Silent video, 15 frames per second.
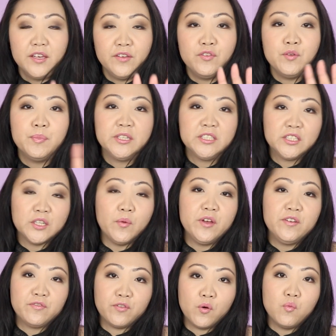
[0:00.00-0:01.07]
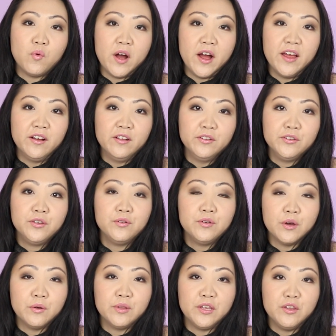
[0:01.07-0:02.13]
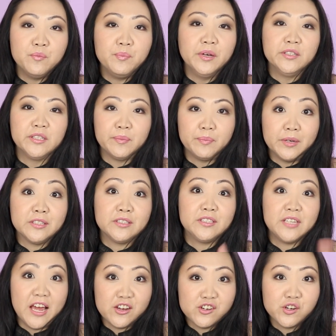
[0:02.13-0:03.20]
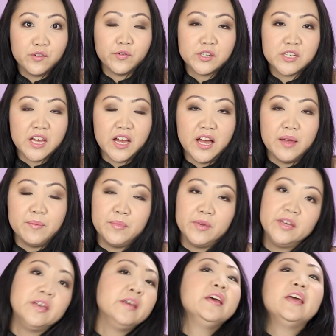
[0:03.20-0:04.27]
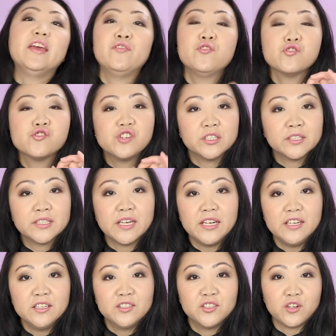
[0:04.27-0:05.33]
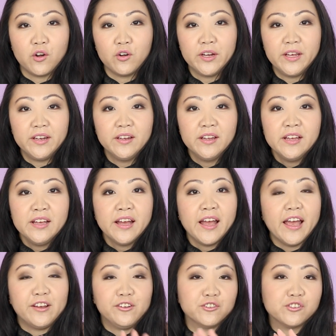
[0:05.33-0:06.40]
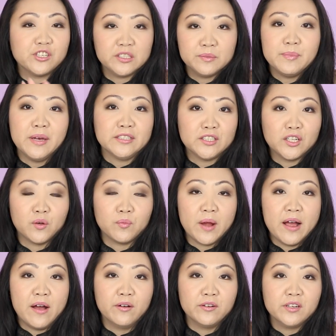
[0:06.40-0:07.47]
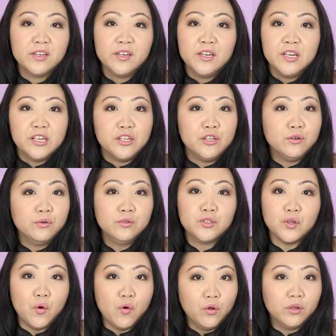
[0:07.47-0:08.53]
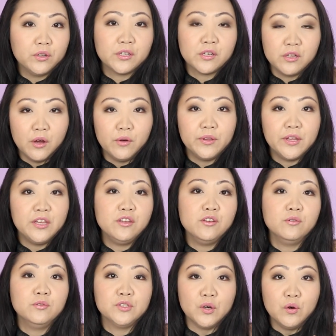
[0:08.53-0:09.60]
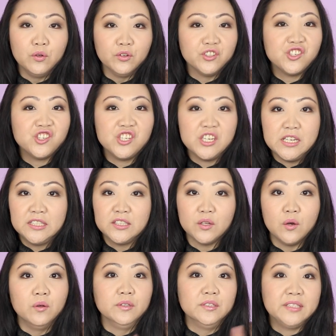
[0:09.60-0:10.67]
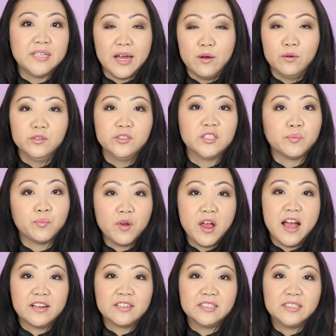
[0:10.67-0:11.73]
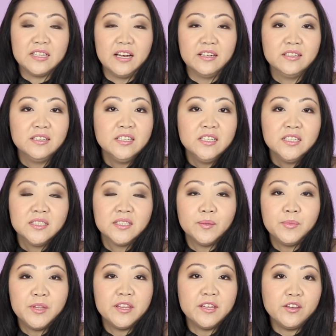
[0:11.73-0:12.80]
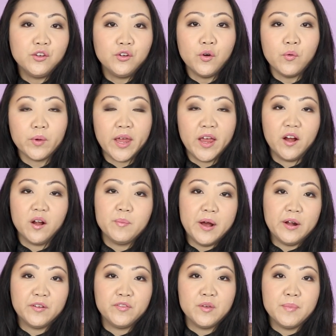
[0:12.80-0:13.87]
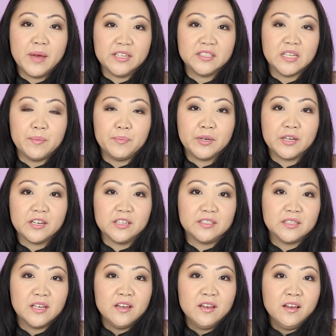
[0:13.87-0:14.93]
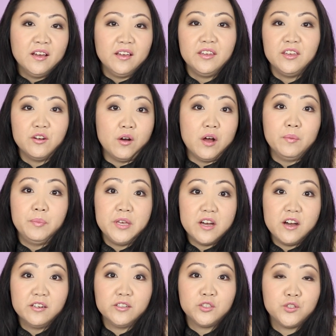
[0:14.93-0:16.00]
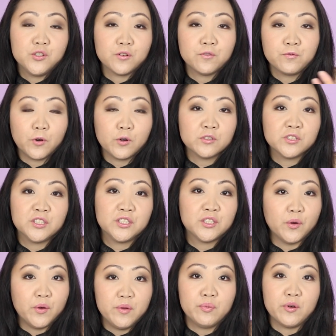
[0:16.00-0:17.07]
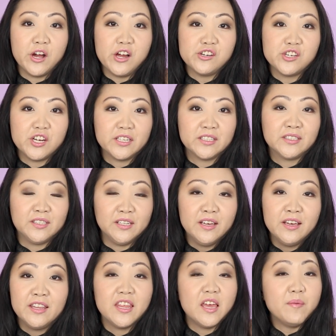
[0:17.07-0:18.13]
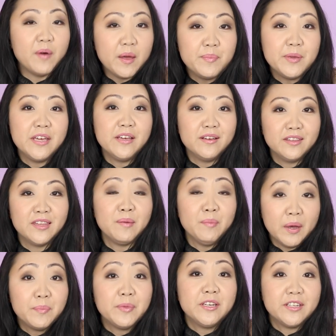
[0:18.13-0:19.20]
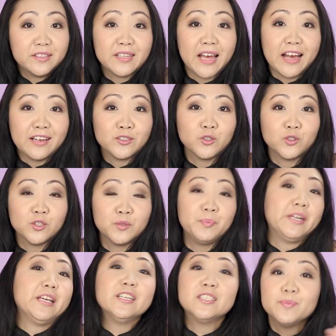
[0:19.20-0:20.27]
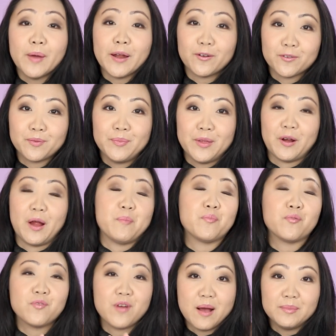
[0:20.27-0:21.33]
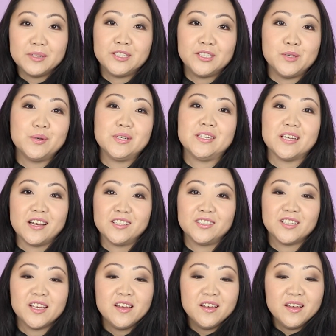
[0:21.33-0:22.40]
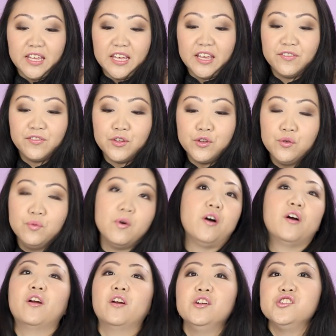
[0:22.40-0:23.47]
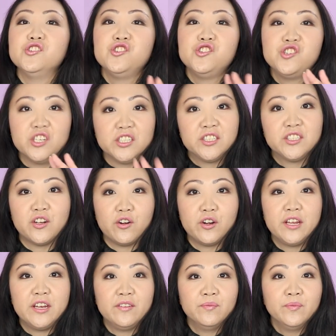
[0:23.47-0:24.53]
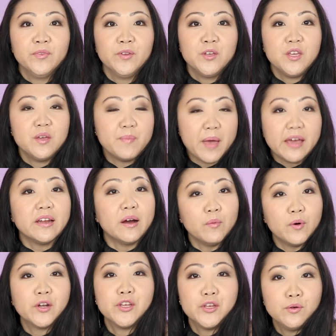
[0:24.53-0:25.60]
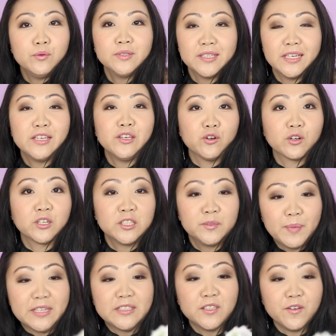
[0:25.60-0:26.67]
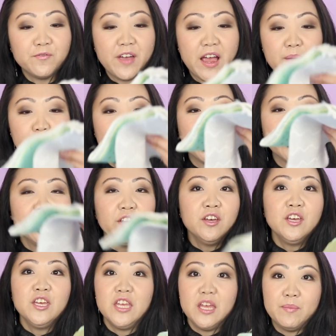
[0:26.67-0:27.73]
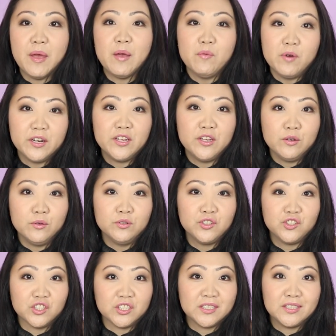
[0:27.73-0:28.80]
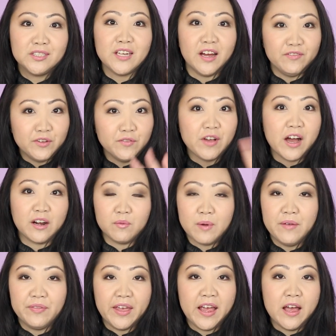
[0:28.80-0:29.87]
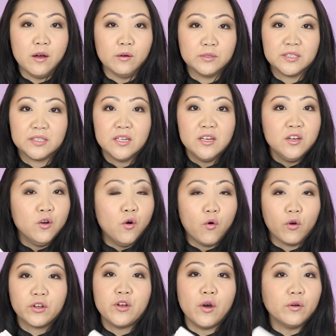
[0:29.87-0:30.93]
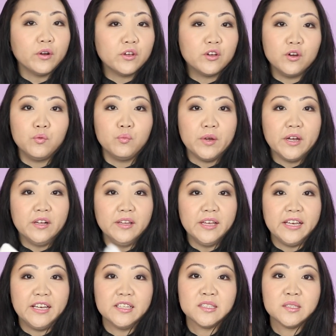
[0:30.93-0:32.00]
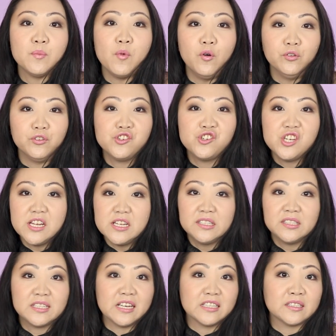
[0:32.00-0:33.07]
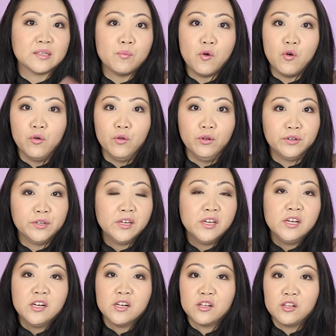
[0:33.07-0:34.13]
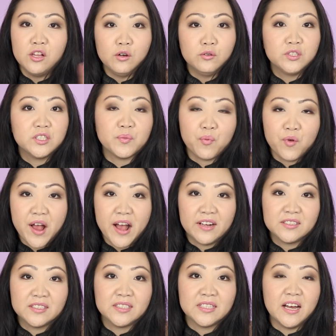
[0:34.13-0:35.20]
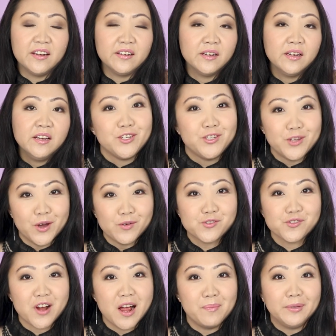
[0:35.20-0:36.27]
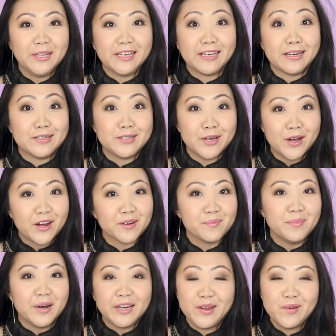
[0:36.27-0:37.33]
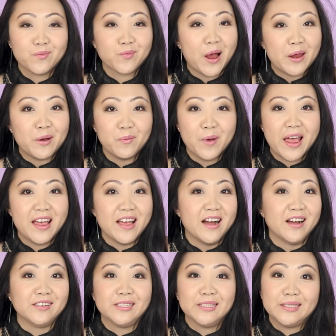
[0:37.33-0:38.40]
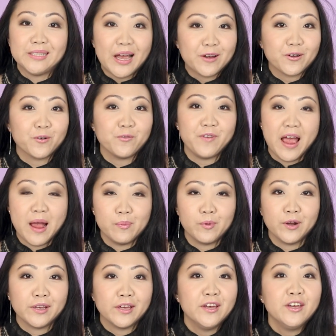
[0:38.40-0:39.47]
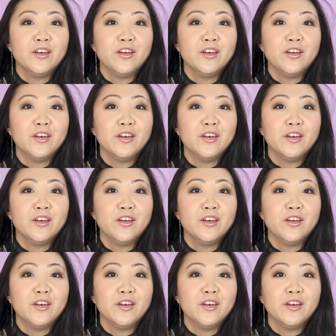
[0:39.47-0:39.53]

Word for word: if you've been sewing for a while, you know that you build up a stash over time. If you're just getting started and you're just messing around, Use old clothing, use old sheets, old towels to practice on, something that you don't care about if you mess up because, you know, I'll be honest, your first sewing projects, they might be they might be disasters, but it gets better from there. I promise you it does. If you are just starting, you may not want to use like your expensive fabric. You may want to use just stuff you've got around the house or go to Goodwill and get some old sheets, get some old clothes to practice on. Don't drop like a ton of money right away on designer fabric.